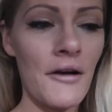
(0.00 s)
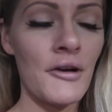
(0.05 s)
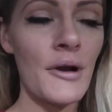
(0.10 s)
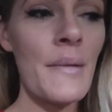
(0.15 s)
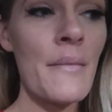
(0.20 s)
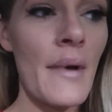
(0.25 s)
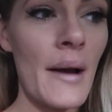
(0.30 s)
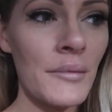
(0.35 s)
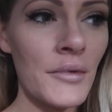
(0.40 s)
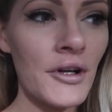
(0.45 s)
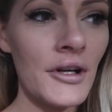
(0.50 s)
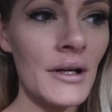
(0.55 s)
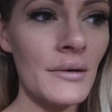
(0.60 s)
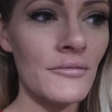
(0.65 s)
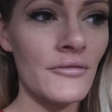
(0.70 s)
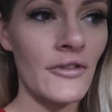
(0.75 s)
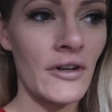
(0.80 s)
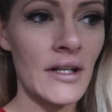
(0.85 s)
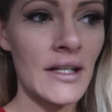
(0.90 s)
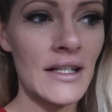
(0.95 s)
I remember
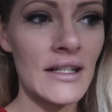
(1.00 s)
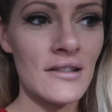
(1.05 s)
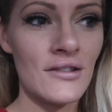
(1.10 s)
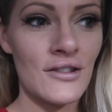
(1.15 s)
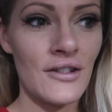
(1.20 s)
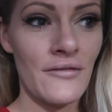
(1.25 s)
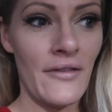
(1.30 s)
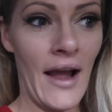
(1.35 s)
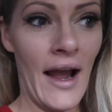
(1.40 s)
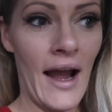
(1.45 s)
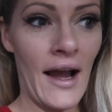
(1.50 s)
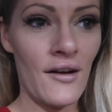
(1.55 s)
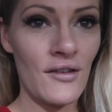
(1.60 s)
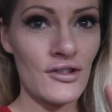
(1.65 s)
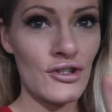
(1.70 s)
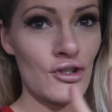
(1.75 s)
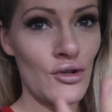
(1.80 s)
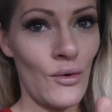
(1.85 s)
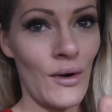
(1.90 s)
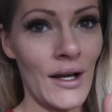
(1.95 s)
him running to the
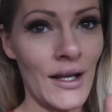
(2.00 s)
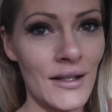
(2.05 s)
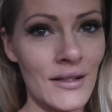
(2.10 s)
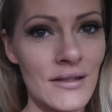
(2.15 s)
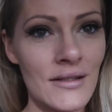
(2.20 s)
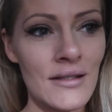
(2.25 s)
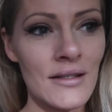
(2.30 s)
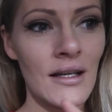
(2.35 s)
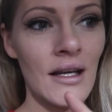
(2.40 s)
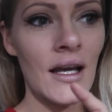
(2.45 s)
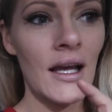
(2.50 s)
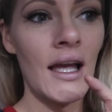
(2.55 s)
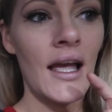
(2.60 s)
house twice.